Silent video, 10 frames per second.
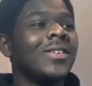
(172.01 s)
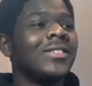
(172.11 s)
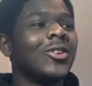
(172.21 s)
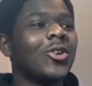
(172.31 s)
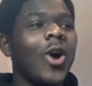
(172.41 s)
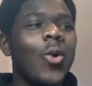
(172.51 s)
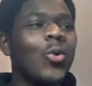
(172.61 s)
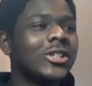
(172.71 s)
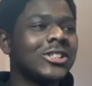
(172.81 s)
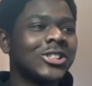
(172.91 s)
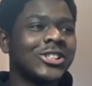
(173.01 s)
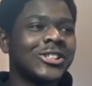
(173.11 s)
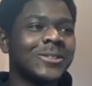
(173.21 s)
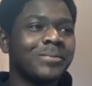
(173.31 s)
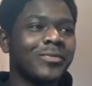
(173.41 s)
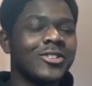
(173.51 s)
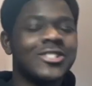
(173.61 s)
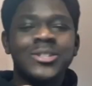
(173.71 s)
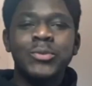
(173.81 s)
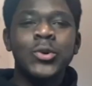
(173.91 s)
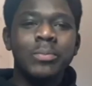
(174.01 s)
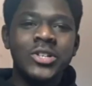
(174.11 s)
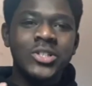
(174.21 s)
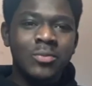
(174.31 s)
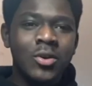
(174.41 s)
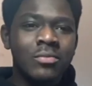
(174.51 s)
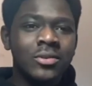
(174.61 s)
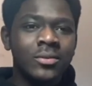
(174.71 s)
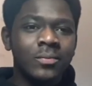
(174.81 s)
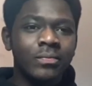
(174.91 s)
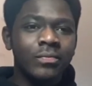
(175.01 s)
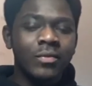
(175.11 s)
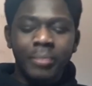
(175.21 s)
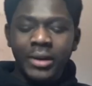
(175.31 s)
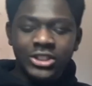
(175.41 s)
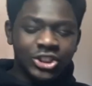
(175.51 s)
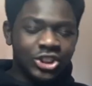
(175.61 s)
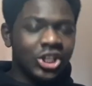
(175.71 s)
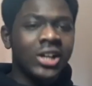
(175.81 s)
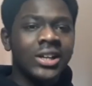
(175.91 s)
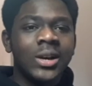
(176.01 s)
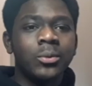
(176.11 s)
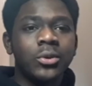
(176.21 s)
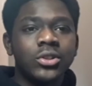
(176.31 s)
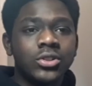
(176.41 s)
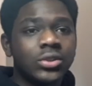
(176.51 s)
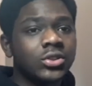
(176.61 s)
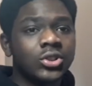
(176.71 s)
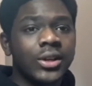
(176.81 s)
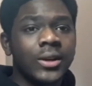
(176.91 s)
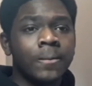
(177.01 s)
the goal is just a small bliss moment, but it's the journey that we got to enjoy.